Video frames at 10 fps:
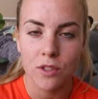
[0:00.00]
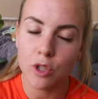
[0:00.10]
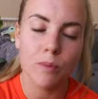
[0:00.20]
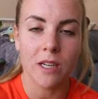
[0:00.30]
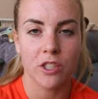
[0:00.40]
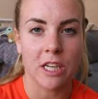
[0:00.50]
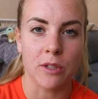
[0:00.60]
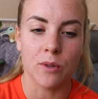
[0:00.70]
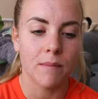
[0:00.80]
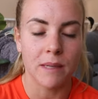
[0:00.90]
to my
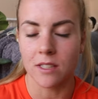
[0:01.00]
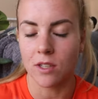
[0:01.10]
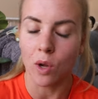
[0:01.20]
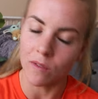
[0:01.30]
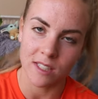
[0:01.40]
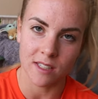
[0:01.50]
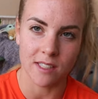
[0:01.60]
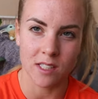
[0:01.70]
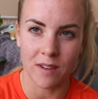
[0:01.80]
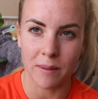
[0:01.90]
channel because a lot of exciting
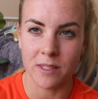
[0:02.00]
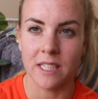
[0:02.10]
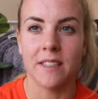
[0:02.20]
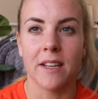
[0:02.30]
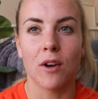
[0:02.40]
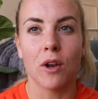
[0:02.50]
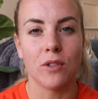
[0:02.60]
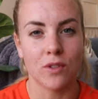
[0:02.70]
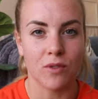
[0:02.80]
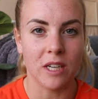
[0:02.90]
stuff happens here and there are
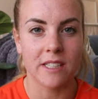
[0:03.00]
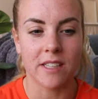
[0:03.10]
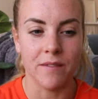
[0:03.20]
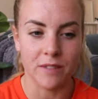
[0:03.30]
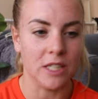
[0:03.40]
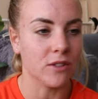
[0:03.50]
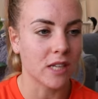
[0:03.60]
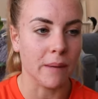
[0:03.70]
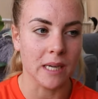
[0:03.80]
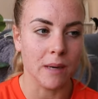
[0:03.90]
loads of really exciting videos
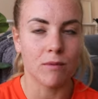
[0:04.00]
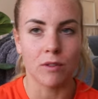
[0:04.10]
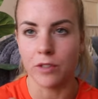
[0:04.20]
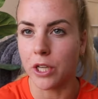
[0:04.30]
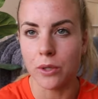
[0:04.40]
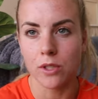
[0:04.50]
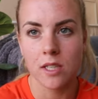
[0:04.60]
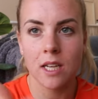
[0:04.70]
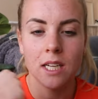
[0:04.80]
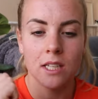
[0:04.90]
coming up. Reviews,
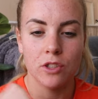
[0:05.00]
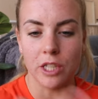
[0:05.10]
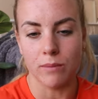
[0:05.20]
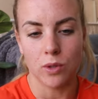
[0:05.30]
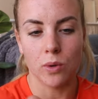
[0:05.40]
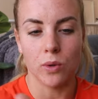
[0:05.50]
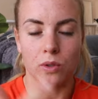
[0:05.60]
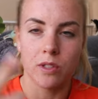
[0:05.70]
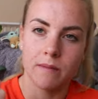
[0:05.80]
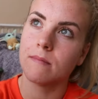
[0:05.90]
gym
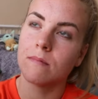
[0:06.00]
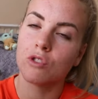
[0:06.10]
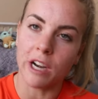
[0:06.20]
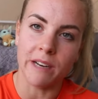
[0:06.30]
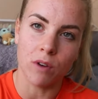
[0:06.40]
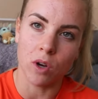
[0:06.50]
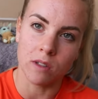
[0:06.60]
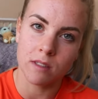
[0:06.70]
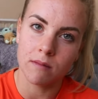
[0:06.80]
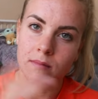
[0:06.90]
tours, training
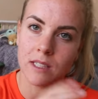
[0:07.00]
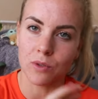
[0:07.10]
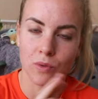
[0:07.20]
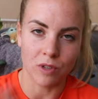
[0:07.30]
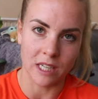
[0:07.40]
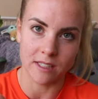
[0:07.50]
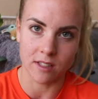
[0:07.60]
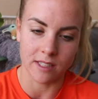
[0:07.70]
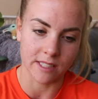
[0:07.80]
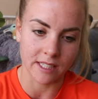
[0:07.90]
blogs. It's all really
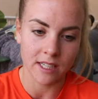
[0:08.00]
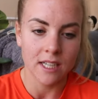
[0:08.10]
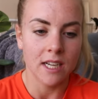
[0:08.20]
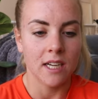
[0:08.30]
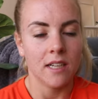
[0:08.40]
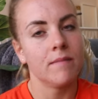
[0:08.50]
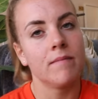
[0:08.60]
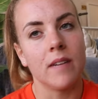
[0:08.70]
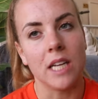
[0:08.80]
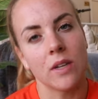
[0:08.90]
exciting.
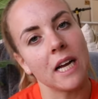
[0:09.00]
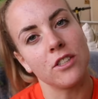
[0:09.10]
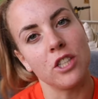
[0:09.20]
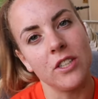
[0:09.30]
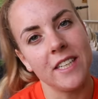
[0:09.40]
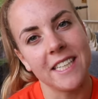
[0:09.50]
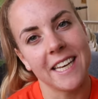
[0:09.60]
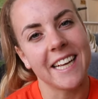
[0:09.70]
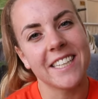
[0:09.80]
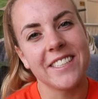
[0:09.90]
And I'll catch you in the
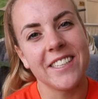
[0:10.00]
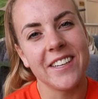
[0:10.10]
next